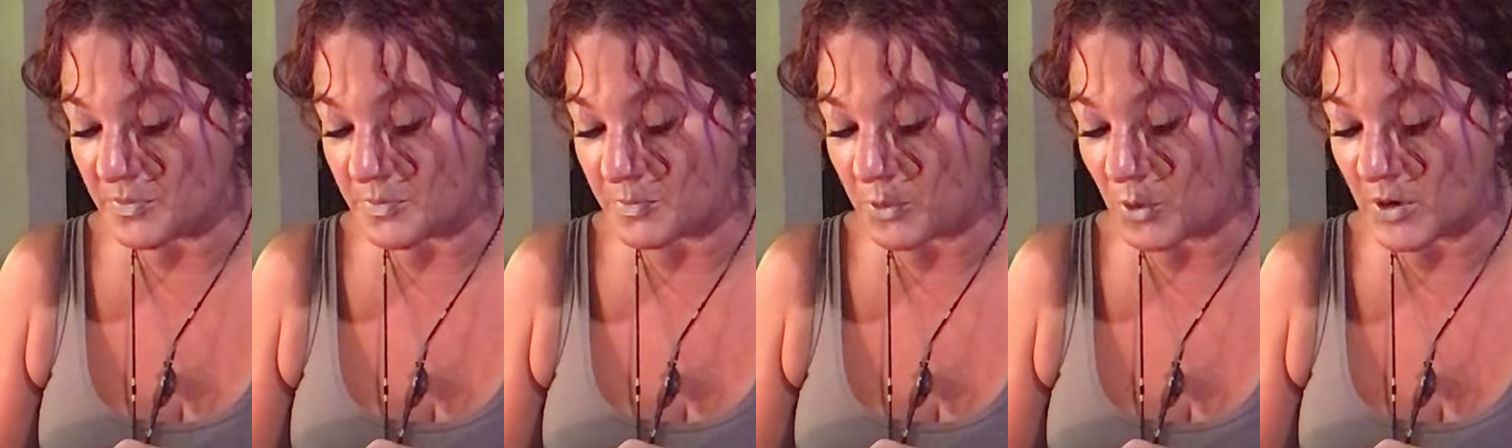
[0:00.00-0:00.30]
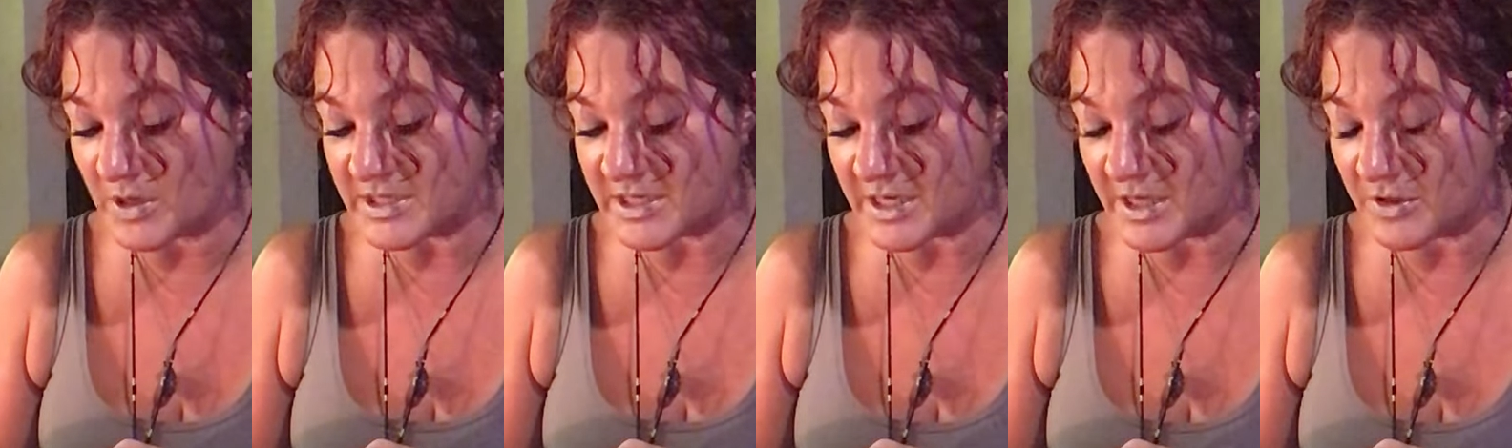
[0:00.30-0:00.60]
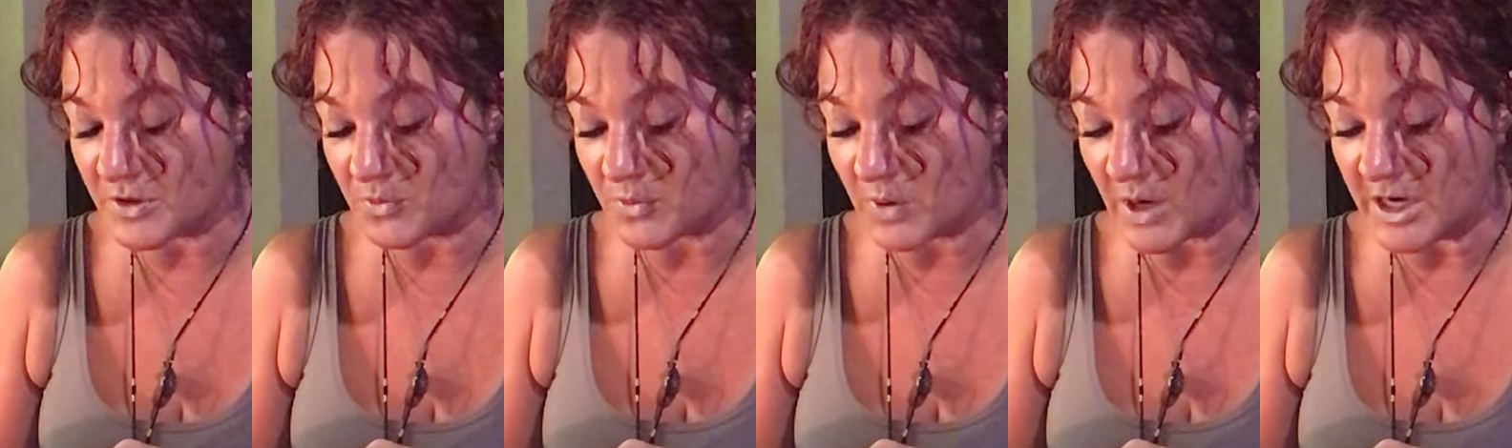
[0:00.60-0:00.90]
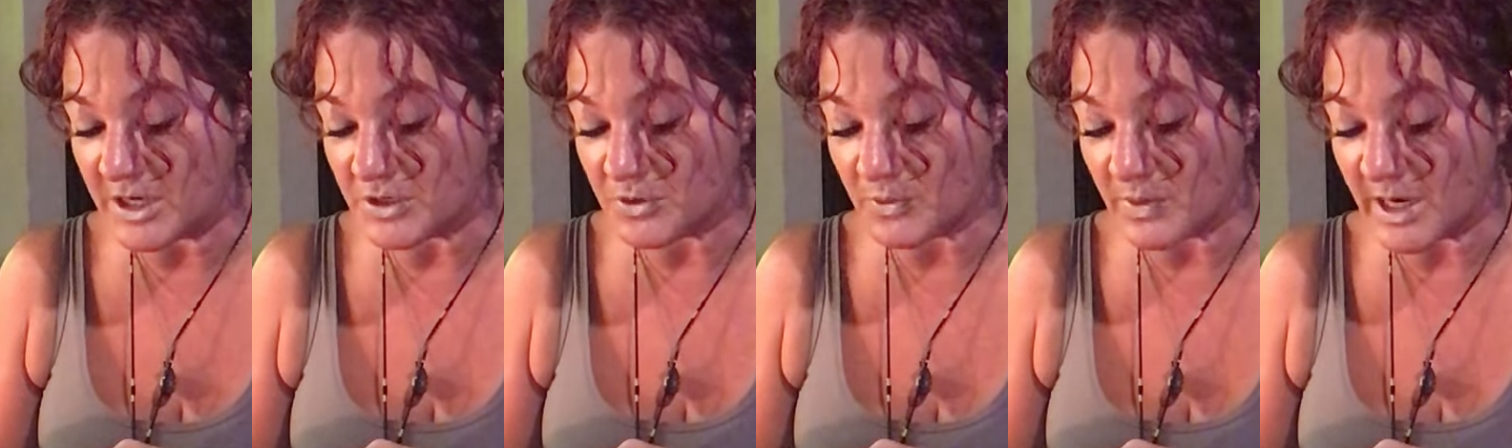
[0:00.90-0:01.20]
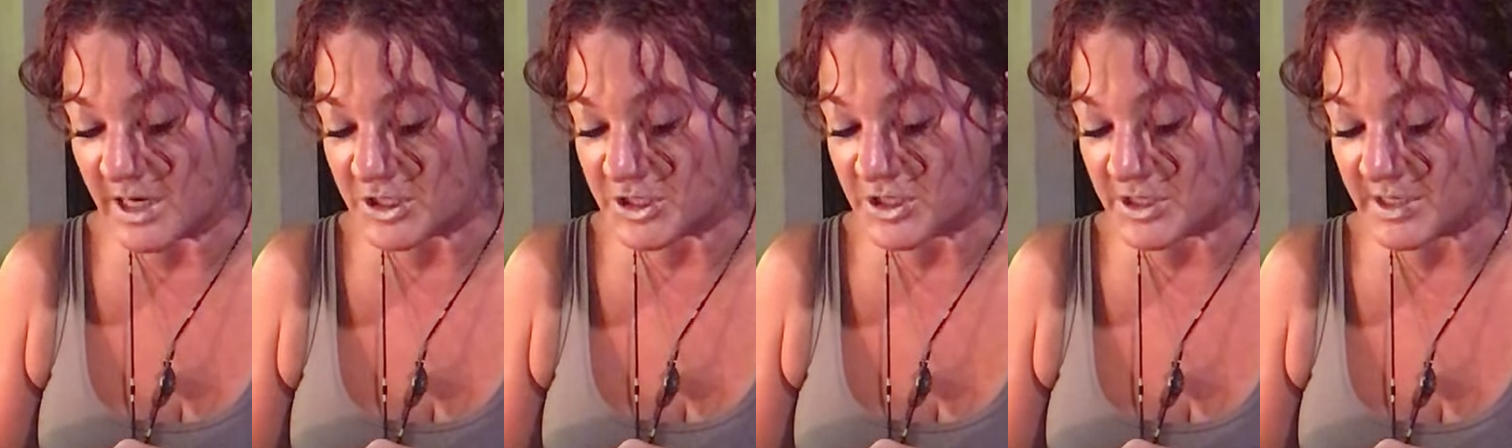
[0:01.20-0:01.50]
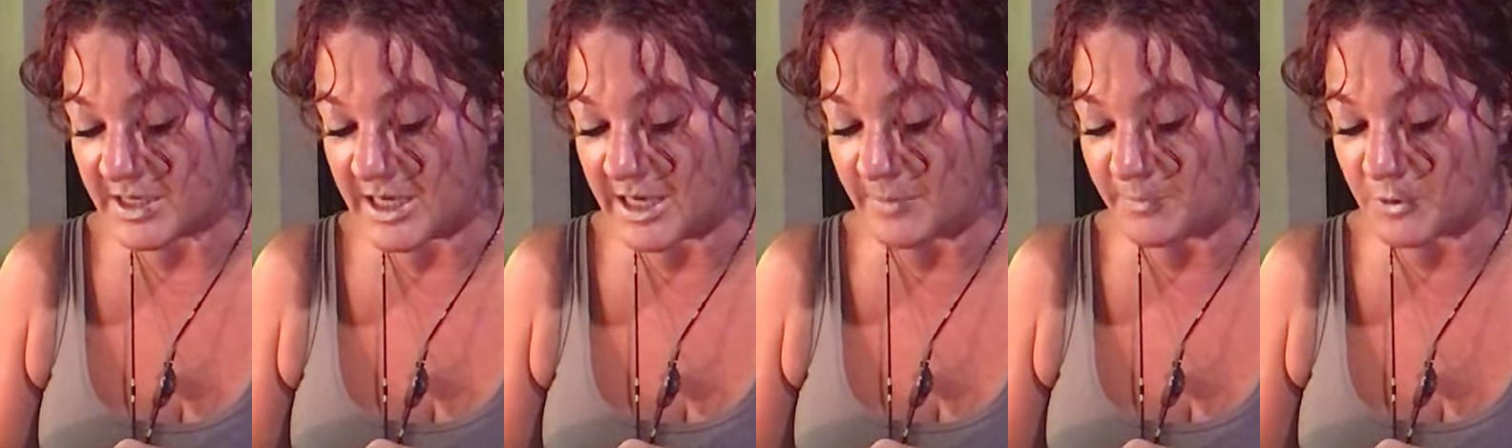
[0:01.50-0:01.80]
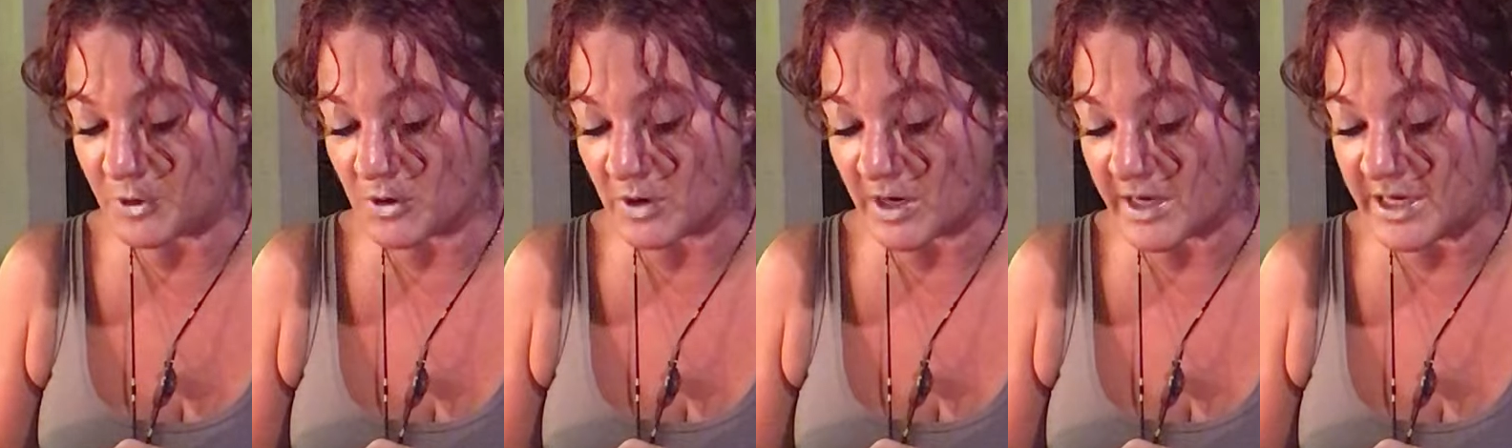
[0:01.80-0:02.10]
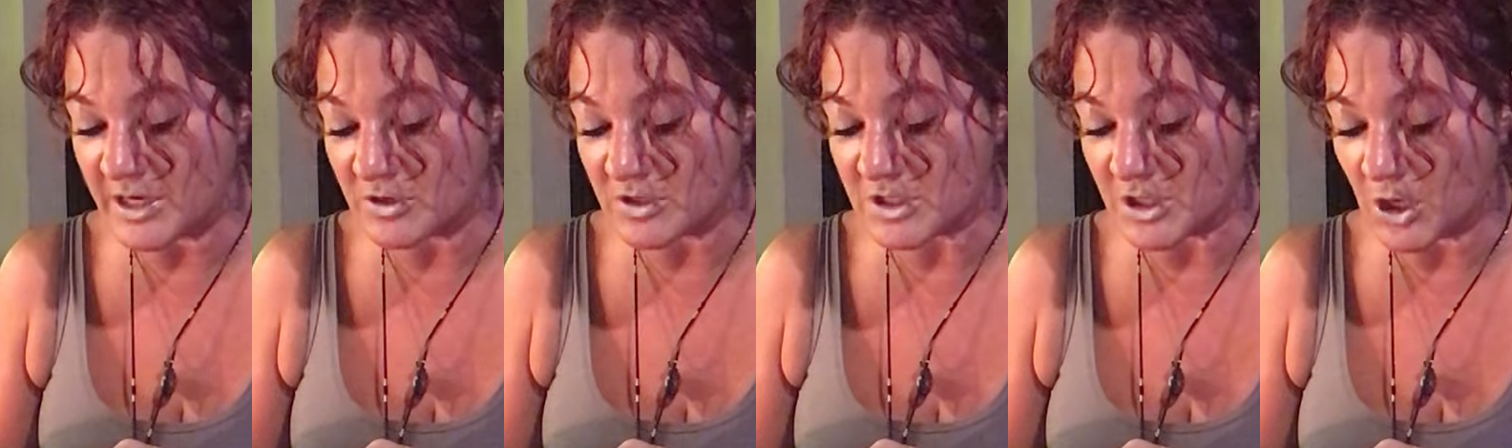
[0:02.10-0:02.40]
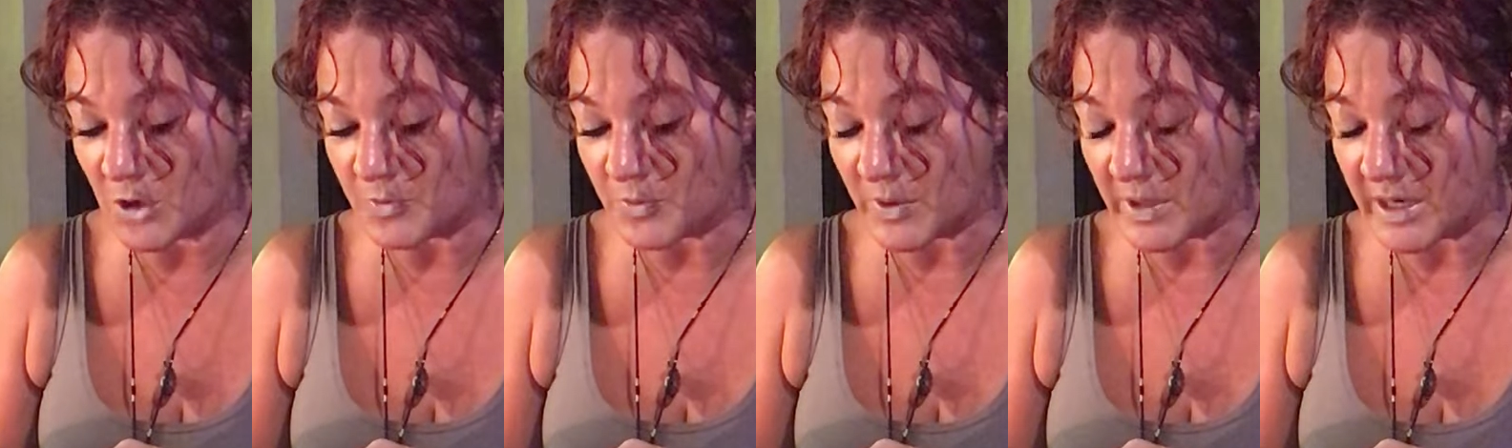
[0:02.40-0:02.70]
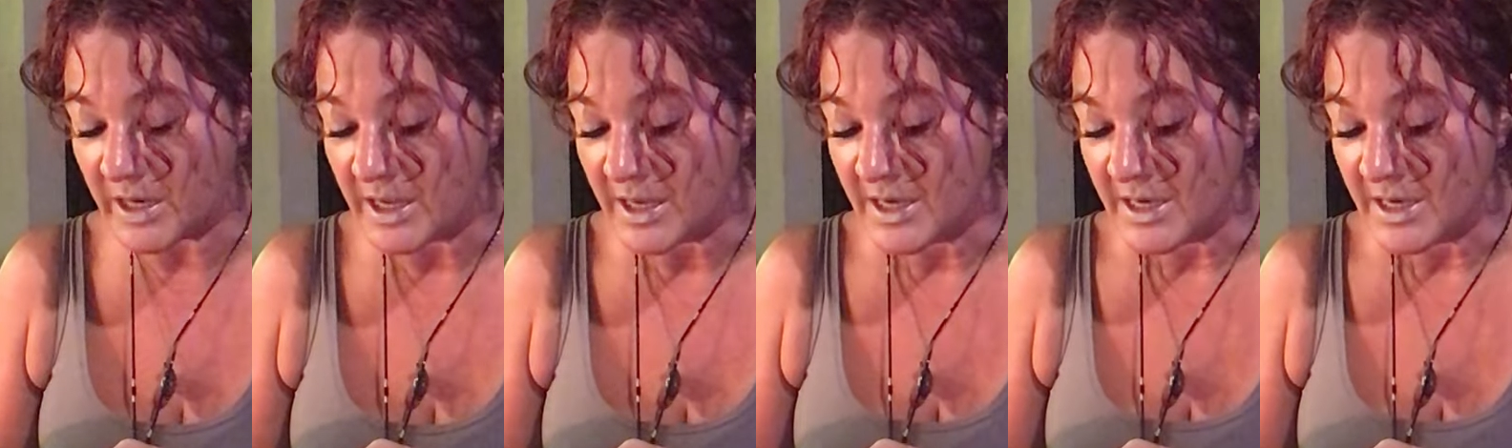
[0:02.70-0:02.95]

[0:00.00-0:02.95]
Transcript: pointed in the right direction. Keep your ears open.